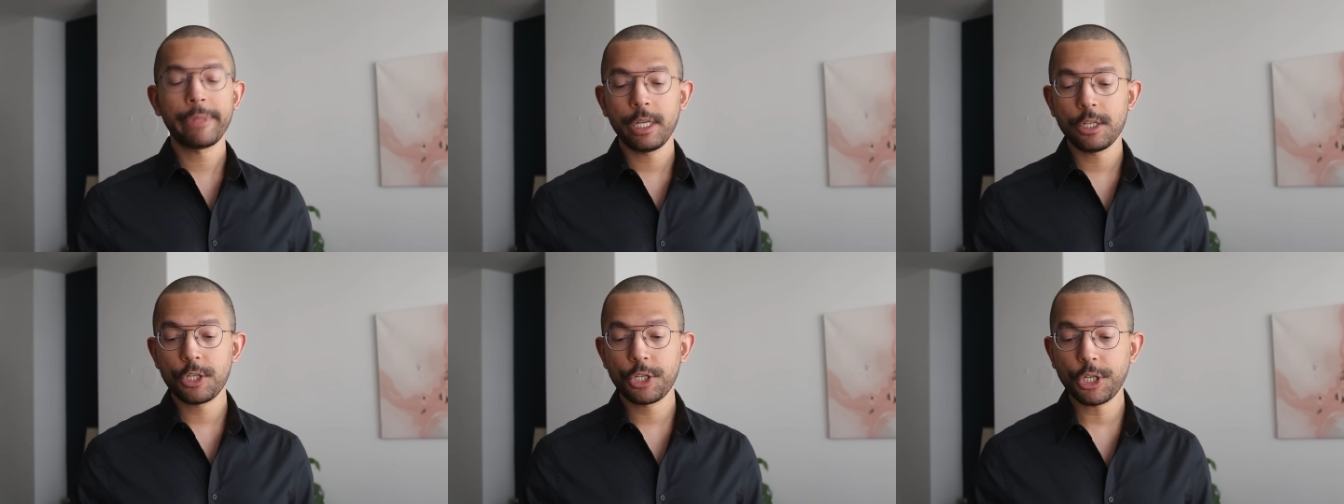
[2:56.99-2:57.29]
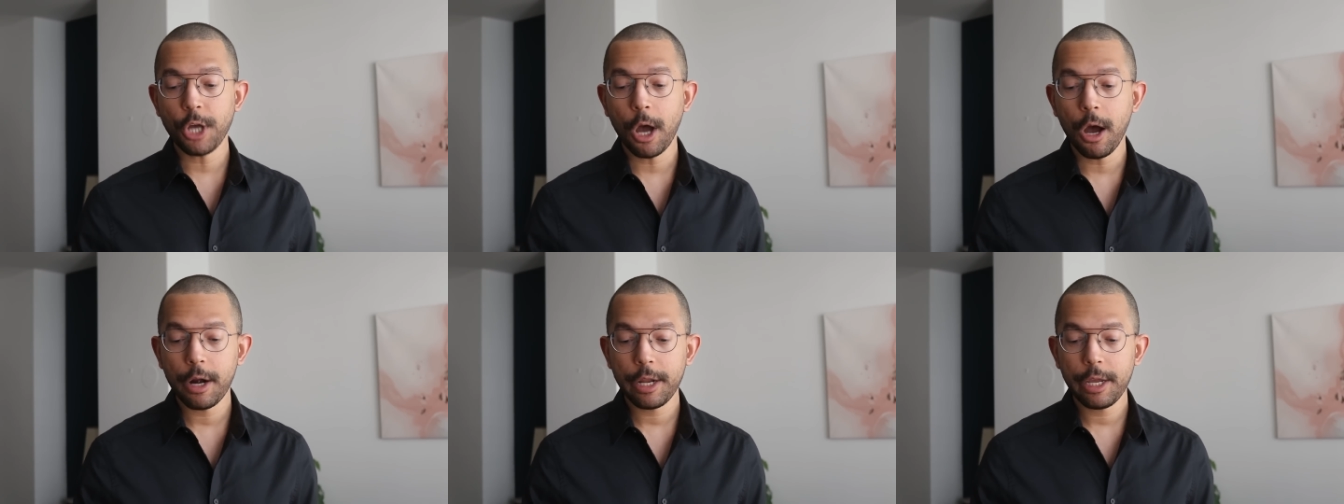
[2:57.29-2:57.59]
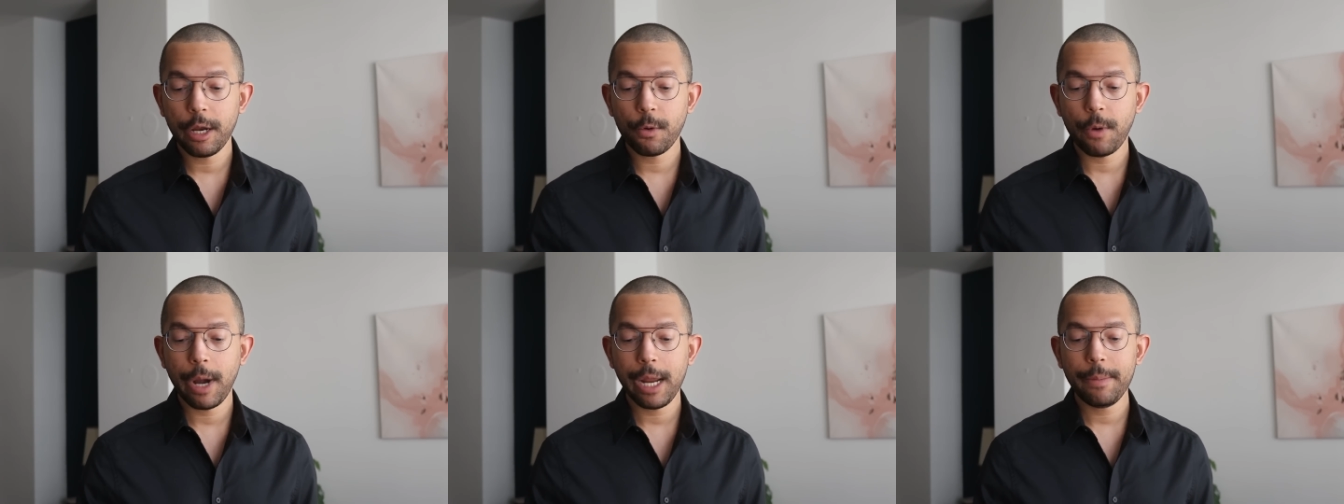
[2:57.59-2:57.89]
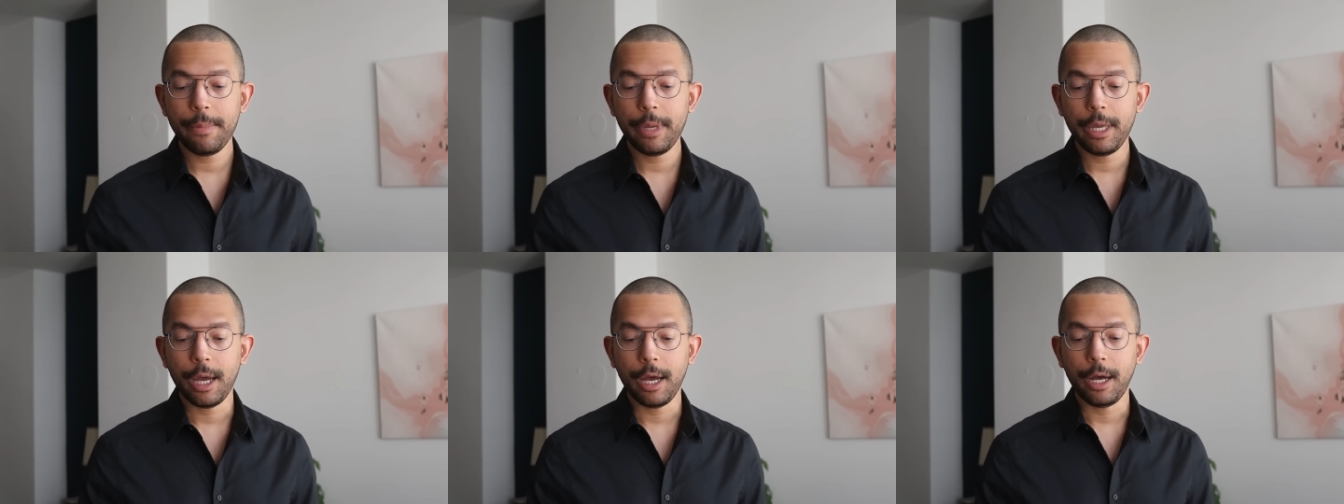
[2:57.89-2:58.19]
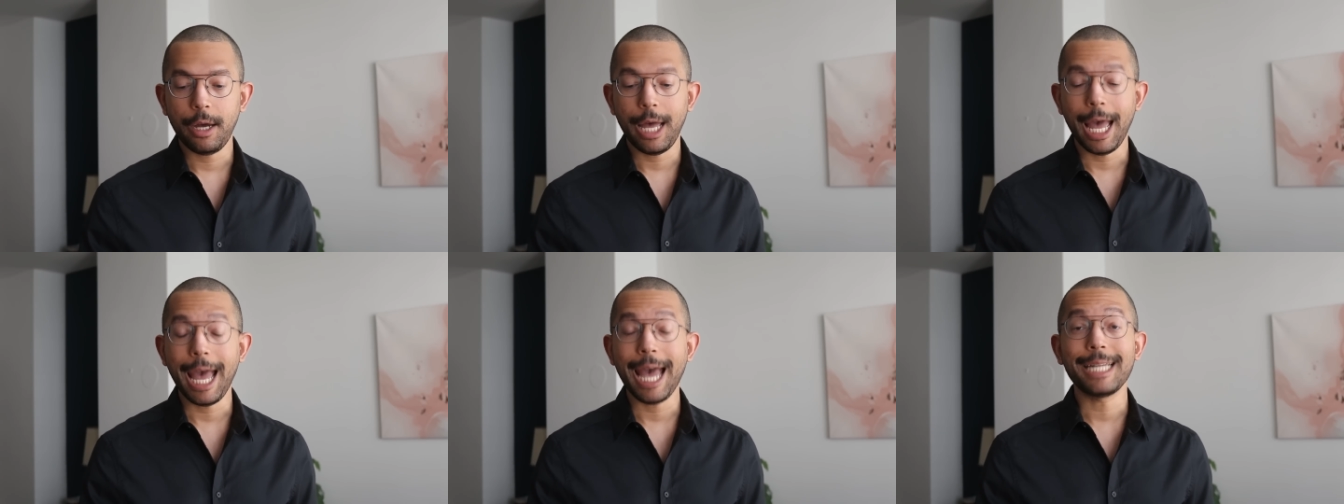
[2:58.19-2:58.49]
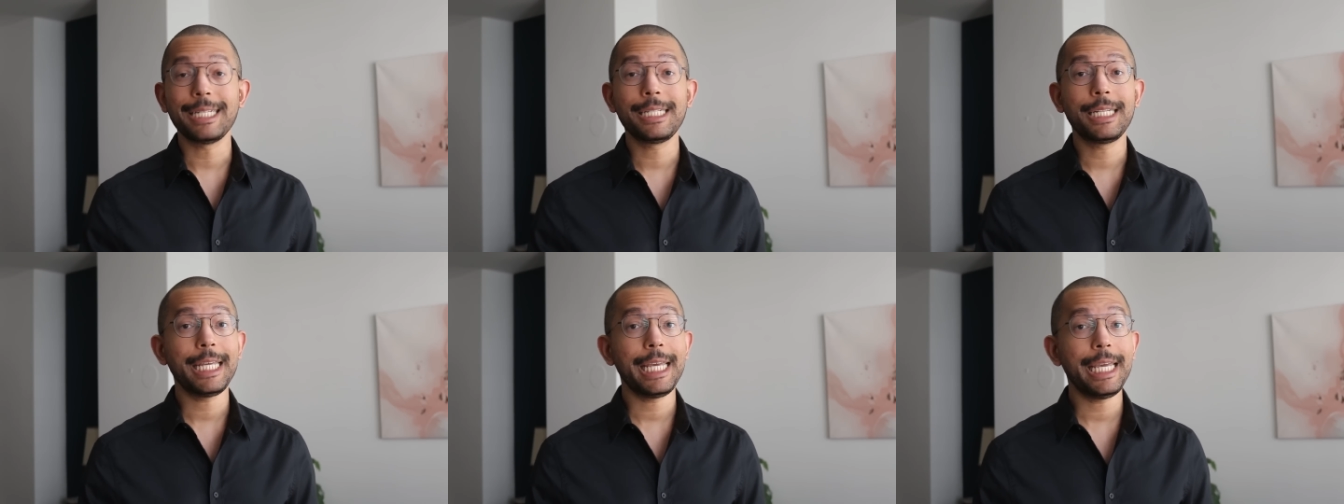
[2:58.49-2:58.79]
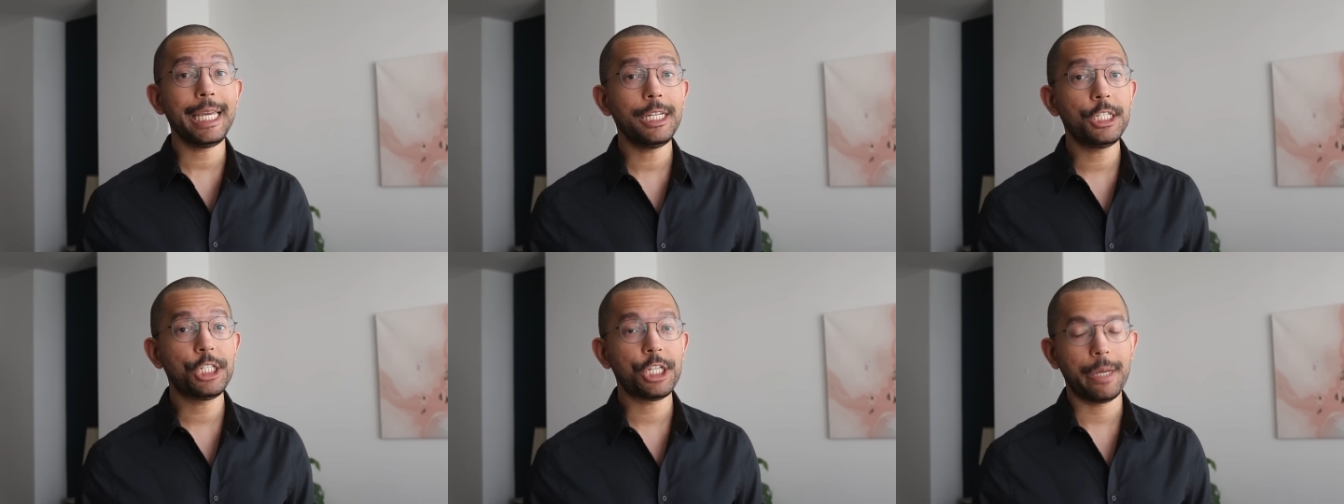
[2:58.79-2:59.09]
Saudi Arabia, and
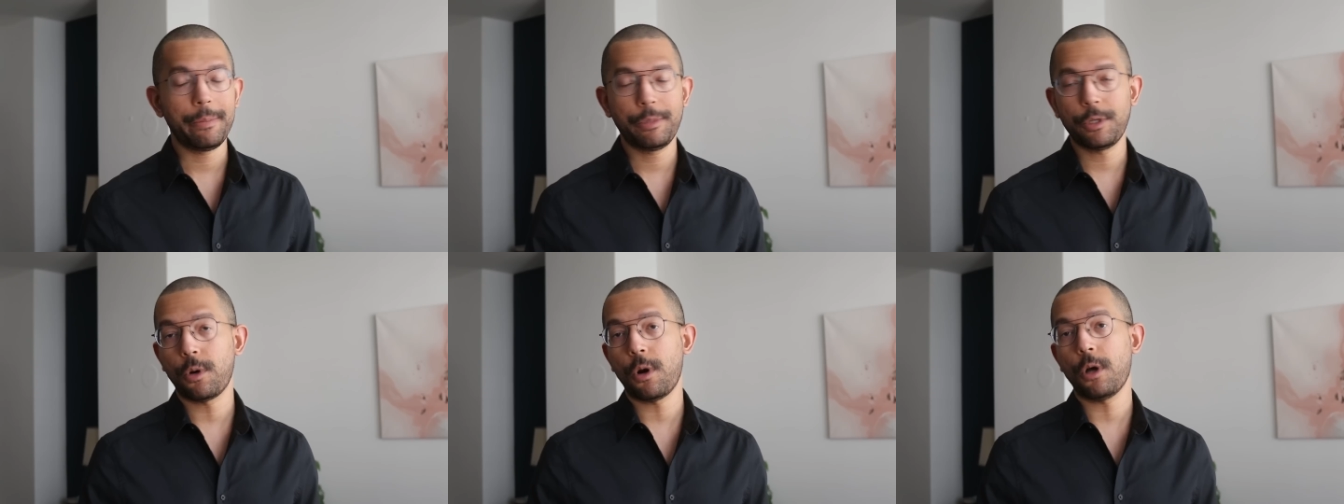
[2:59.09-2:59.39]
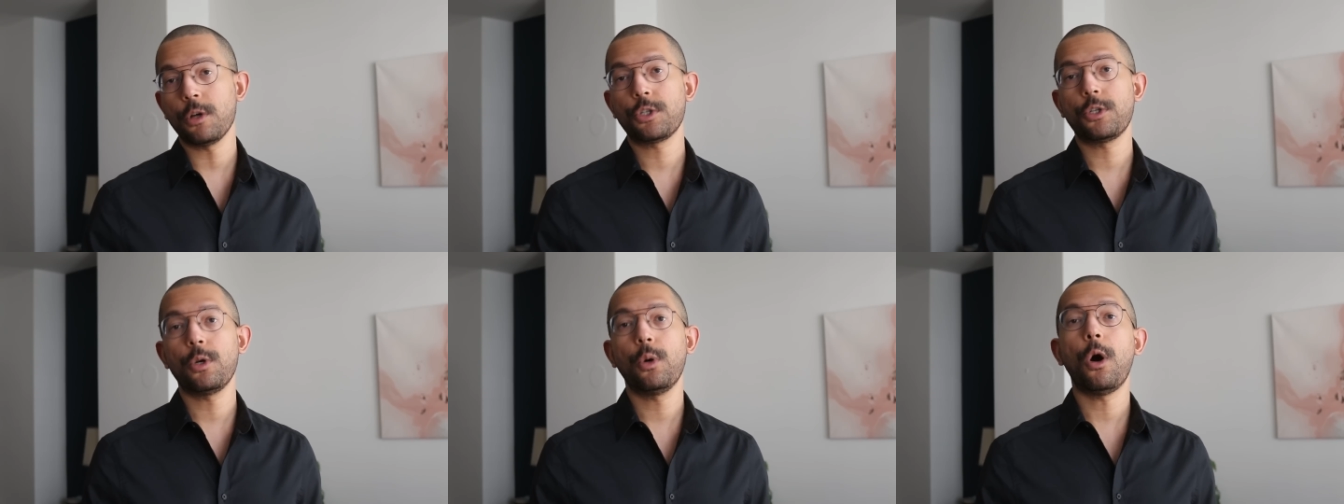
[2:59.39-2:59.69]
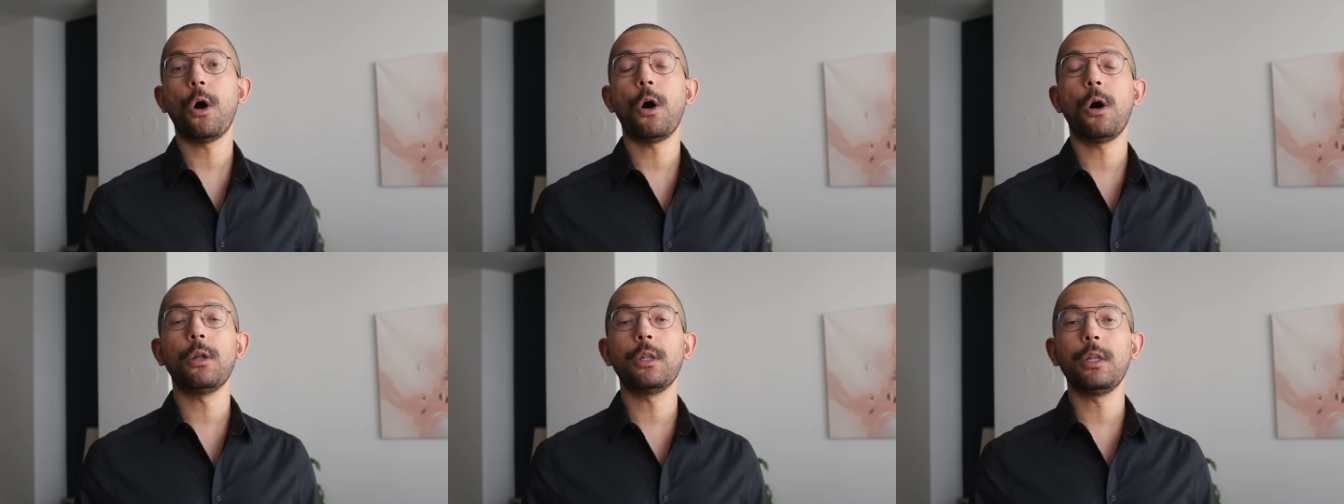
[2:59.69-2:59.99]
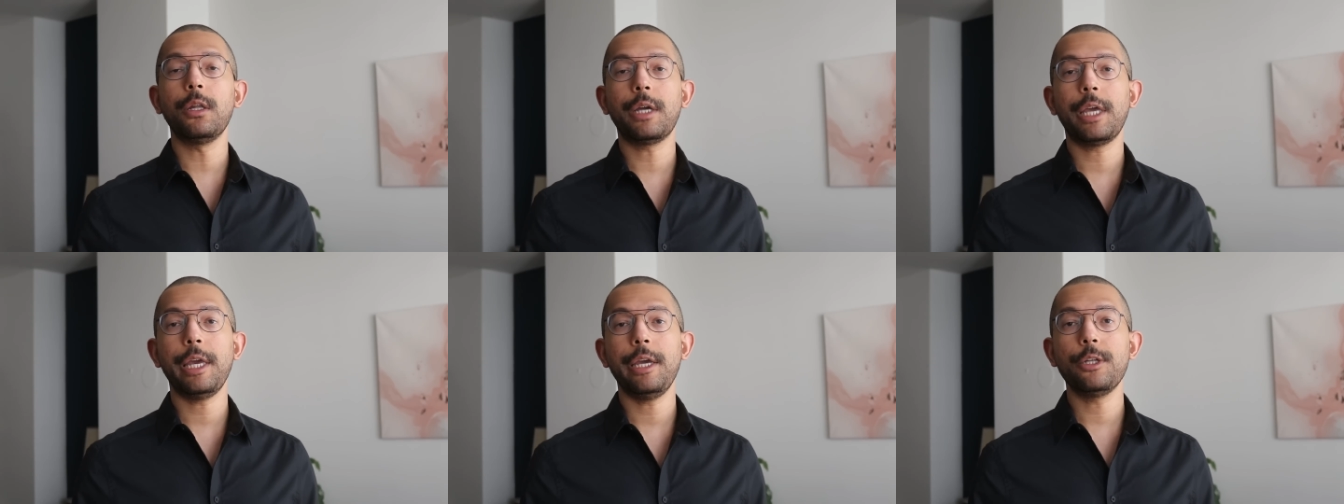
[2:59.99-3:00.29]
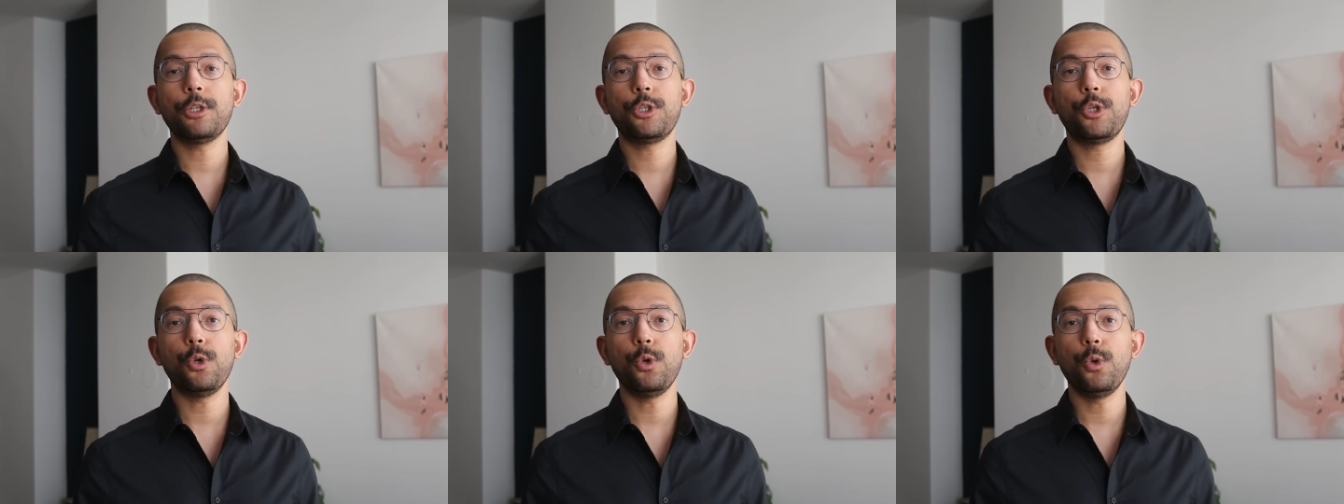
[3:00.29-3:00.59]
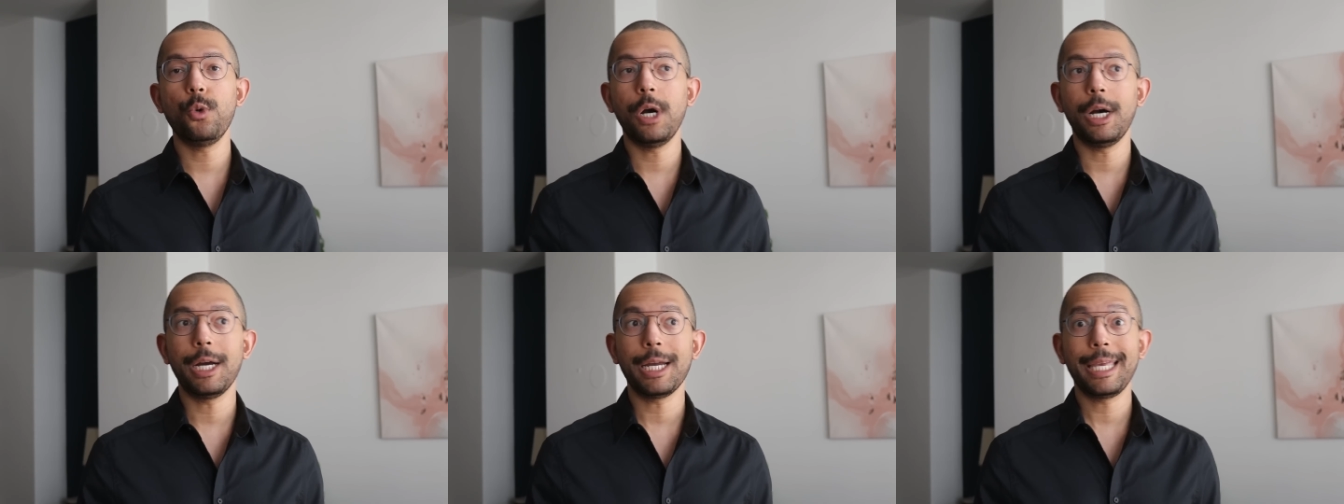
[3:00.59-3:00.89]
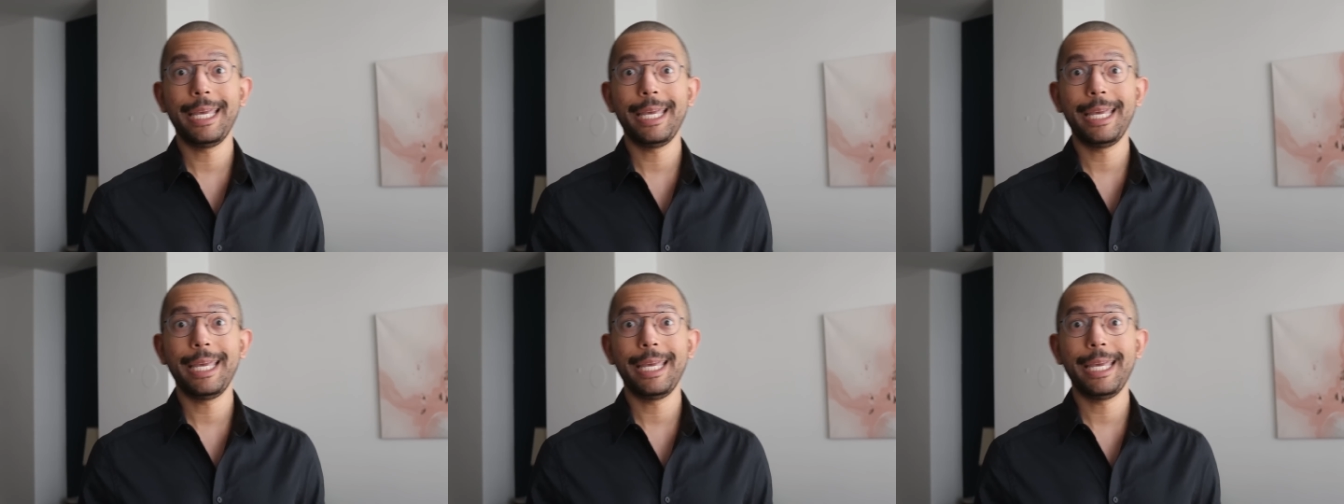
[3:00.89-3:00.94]
Egypt are also all looking to